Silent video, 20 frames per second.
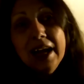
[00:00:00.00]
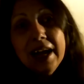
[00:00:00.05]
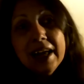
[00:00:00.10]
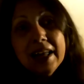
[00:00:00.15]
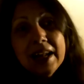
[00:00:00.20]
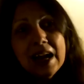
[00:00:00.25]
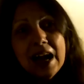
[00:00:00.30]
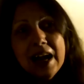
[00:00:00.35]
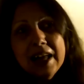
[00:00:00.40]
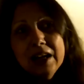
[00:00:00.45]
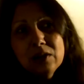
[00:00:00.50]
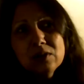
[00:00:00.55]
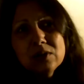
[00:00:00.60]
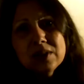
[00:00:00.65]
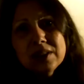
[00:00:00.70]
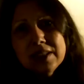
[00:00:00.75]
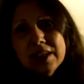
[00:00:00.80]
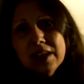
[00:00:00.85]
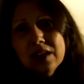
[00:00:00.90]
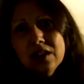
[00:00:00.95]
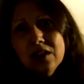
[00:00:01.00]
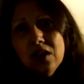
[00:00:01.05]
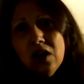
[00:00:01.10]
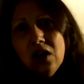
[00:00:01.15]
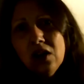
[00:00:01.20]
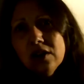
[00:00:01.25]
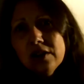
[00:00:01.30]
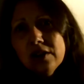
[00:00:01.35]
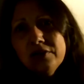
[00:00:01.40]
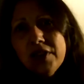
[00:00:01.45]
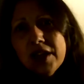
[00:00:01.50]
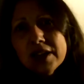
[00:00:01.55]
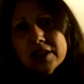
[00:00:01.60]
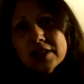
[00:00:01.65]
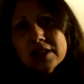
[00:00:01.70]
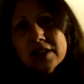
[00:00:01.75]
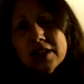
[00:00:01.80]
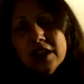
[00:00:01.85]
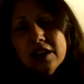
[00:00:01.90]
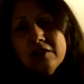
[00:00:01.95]
And I don't sell all of that
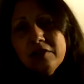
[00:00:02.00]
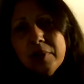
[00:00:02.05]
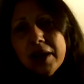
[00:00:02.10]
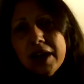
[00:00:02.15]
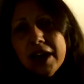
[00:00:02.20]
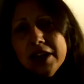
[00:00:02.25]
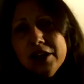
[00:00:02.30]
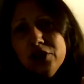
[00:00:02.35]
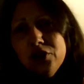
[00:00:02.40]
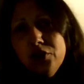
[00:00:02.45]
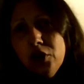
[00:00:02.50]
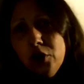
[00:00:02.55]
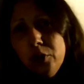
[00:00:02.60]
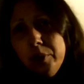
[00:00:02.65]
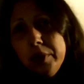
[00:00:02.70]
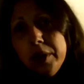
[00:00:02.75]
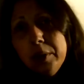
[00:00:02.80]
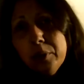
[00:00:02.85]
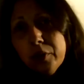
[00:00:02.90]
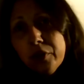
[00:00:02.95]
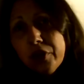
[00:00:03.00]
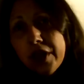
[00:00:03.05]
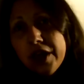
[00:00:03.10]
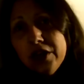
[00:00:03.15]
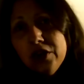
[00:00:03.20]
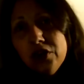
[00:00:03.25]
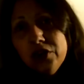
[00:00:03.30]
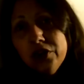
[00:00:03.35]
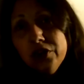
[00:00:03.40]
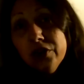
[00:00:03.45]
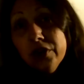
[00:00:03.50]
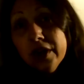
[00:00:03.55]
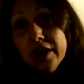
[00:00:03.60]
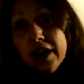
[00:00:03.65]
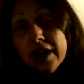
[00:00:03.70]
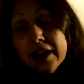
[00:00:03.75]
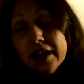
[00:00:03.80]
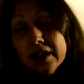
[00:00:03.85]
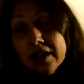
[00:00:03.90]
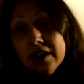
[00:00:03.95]
stuff, but I do know people that do, and
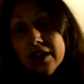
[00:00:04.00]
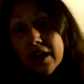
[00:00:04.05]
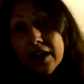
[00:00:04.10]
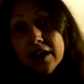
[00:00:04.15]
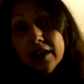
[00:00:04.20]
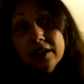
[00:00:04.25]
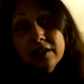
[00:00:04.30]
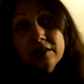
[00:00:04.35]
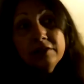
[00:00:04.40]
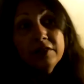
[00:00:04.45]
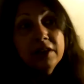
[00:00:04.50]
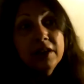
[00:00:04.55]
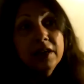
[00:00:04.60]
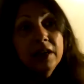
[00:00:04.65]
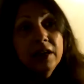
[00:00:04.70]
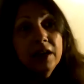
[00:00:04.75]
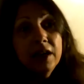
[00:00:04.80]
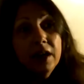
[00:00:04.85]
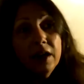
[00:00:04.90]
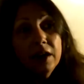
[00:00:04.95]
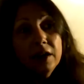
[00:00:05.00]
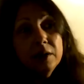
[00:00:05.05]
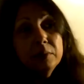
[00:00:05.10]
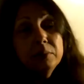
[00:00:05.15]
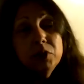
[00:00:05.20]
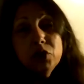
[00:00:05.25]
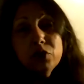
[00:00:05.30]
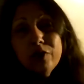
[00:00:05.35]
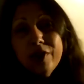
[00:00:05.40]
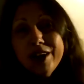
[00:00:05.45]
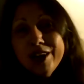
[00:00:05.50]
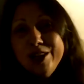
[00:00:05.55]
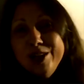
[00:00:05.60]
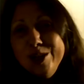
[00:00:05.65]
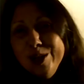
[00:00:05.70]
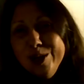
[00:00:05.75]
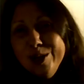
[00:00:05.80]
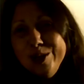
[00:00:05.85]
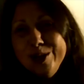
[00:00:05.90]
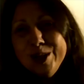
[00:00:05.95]
I can kind of
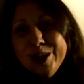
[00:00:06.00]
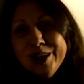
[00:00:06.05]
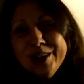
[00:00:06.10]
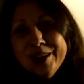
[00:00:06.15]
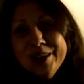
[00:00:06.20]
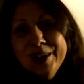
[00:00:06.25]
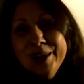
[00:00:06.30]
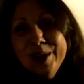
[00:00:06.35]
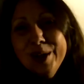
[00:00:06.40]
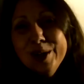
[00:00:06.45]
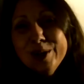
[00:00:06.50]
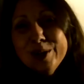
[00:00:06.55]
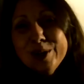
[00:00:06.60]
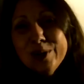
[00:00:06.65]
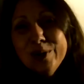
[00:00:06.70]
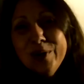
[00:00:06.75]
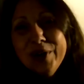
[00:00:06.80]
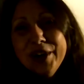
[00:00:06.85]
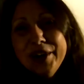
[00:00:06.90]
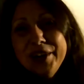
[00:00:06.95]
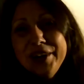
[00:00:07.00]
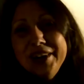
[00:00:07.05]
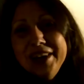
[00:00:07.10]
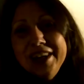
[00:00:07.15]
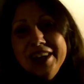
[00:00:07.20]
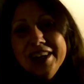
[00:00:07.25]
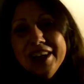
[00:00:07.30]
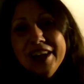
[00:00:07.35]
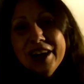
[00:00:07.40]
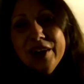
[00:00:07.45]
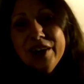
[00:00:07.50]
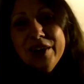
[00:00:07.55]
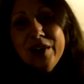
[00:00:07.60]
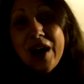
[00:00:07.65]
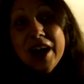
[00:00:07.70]
direct you to where you need to go.